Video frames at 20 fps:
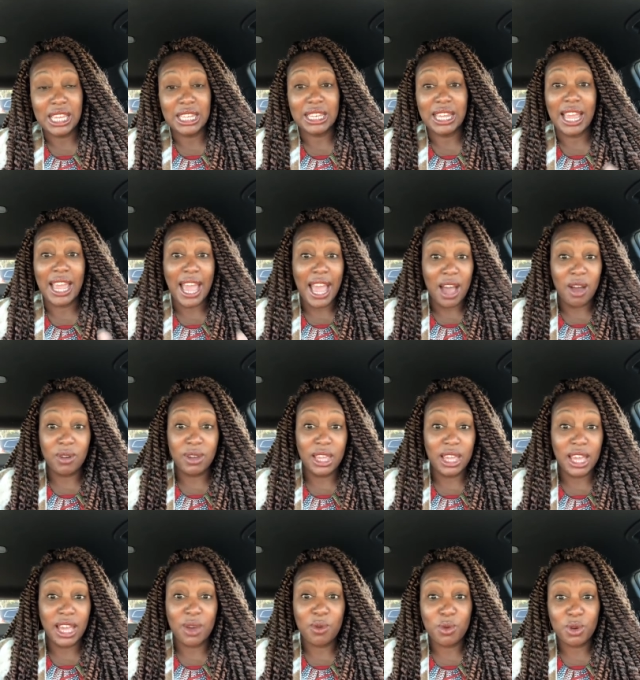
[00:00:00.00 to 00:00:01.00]
and they out
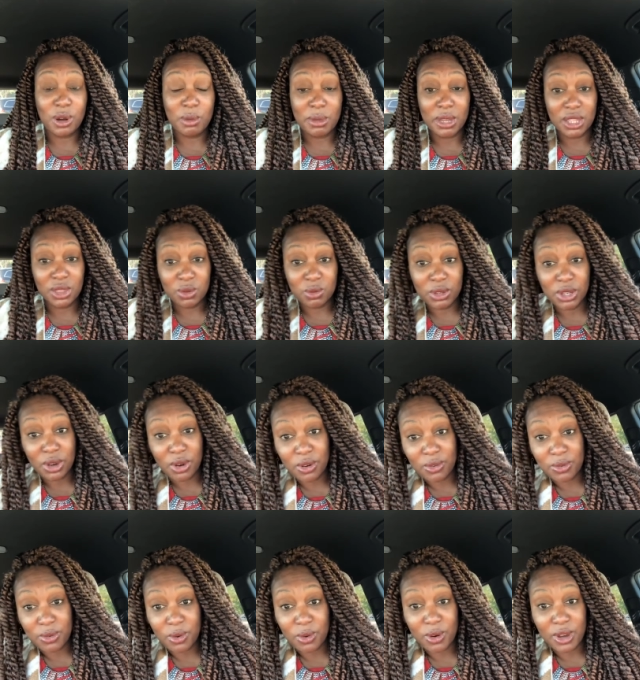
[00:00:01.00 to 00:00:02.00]
here want to be
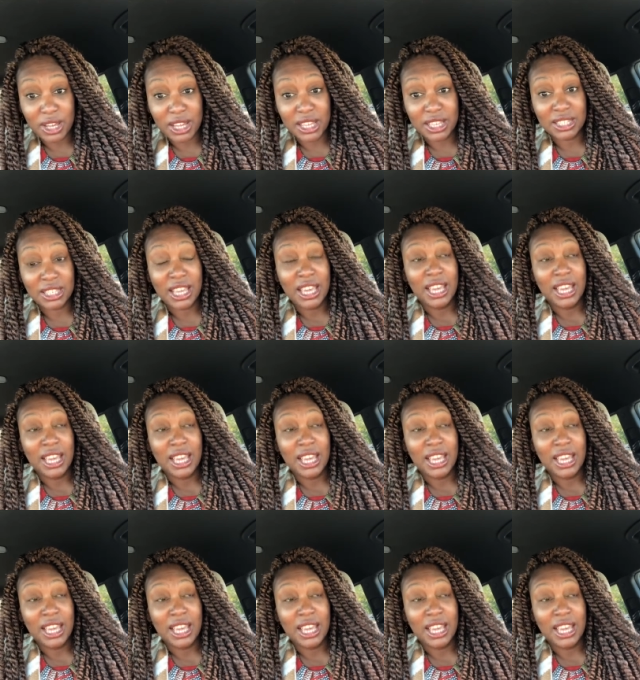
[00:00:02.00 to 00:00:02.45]
304s,